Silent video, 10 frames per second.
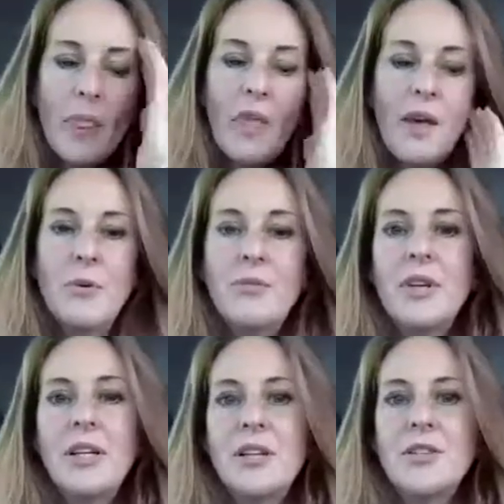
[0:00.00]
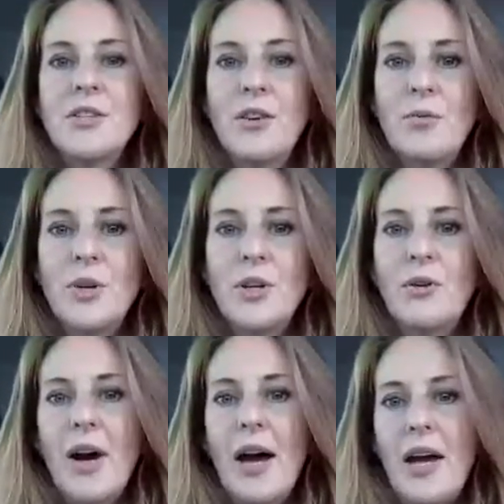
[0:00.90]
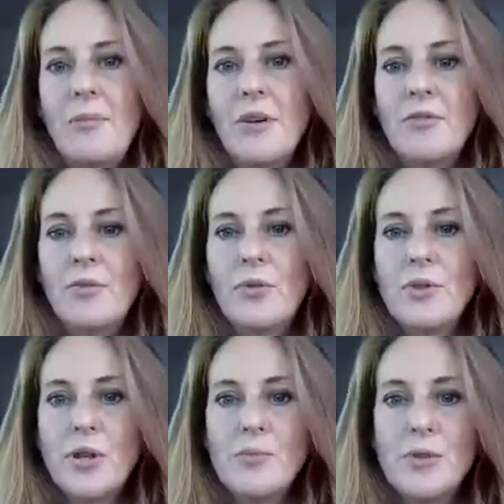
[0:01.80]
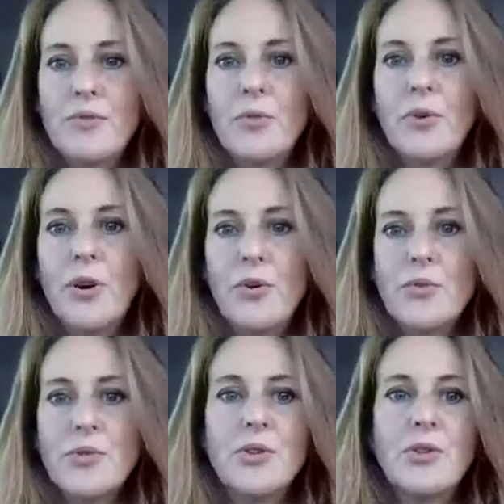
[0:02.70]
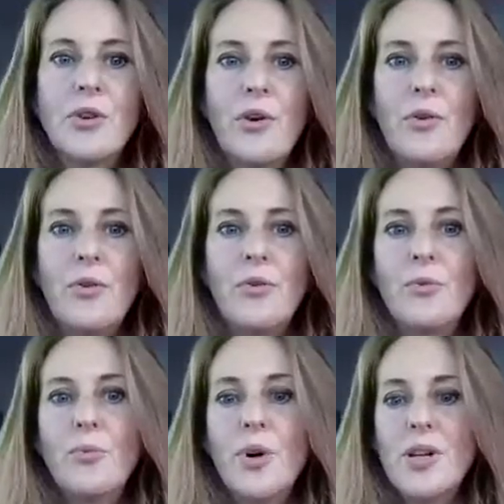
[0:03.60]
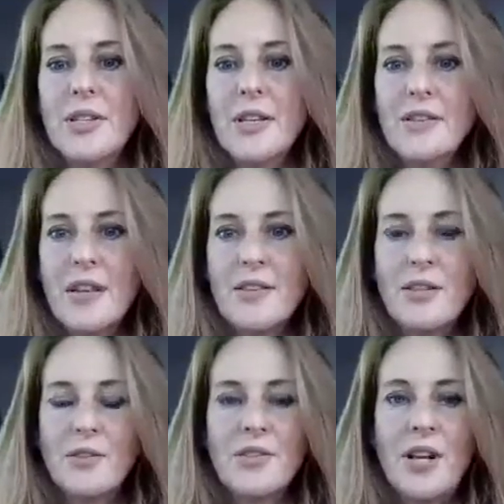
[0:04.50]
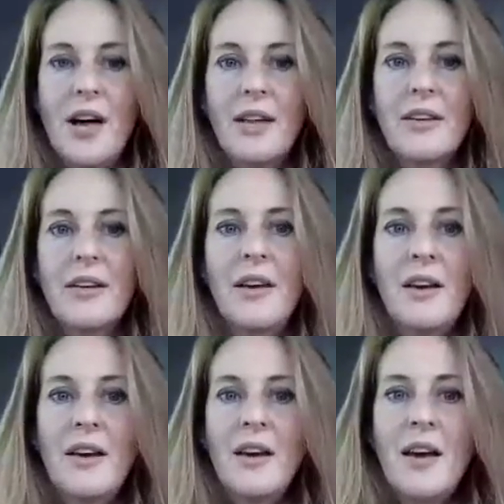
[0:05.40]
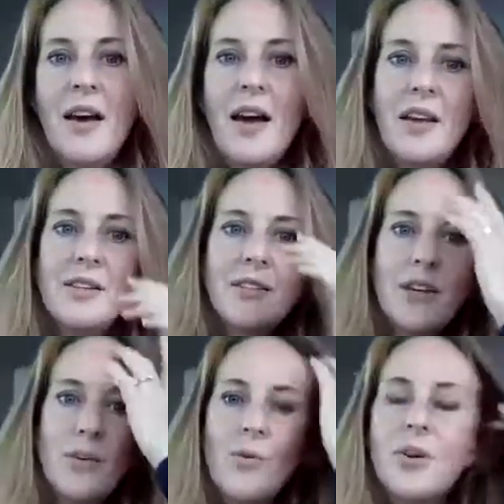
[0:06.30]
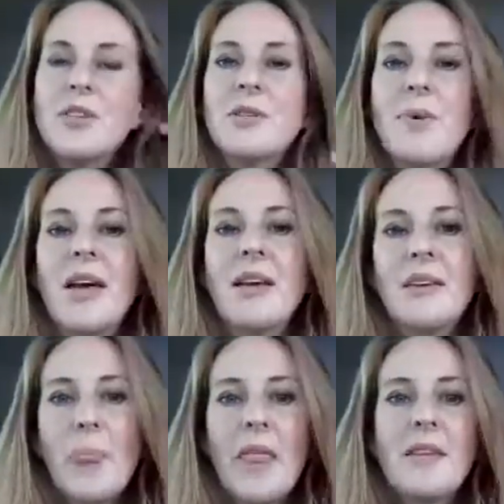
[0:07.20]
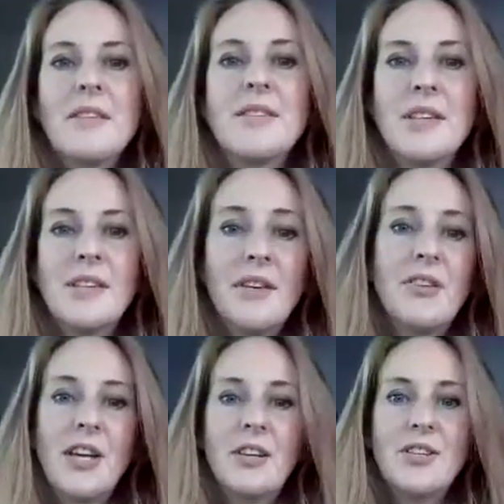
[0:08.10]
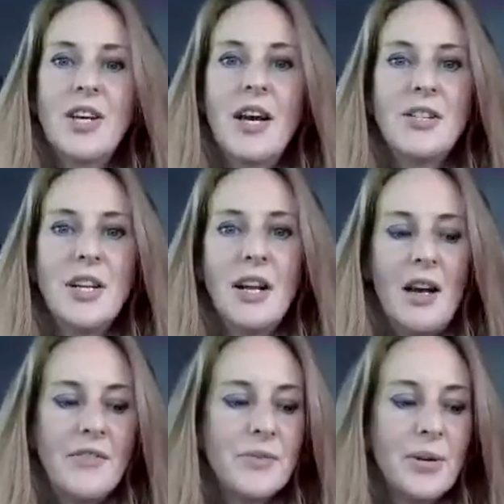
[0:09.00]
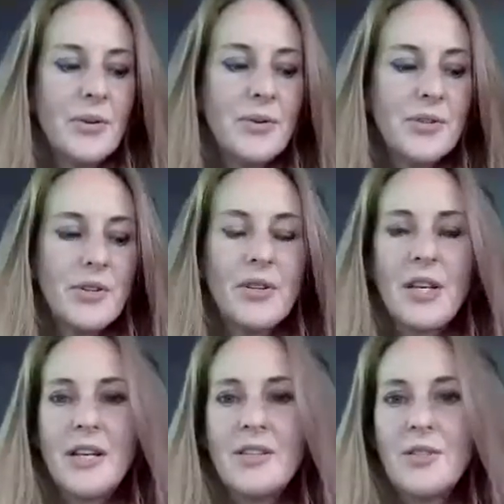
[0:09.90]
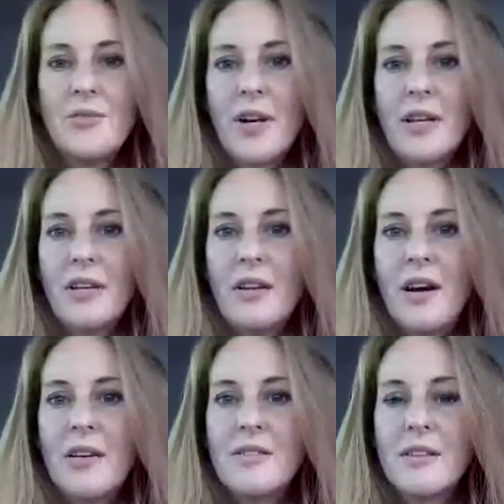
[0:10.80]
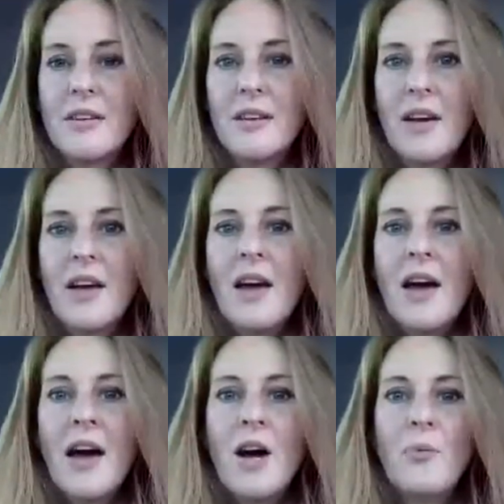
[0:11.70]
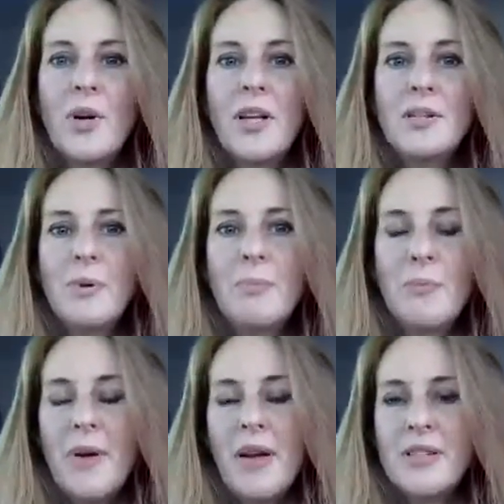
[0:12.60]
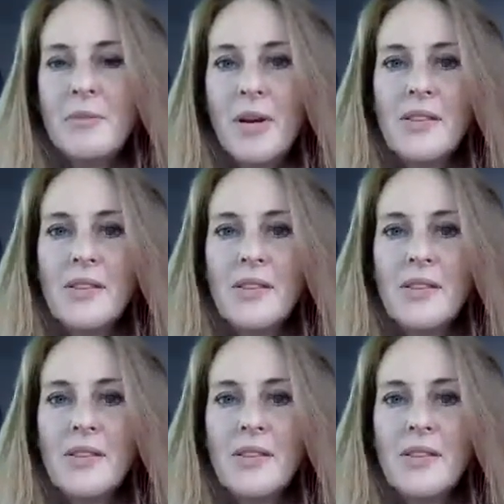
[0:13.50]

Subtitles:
And we really need to know what you're aiming for in terms of your goals to know what success looks like. And in order to make significant change in our lives, we also need to recognize that we need to be prepared to make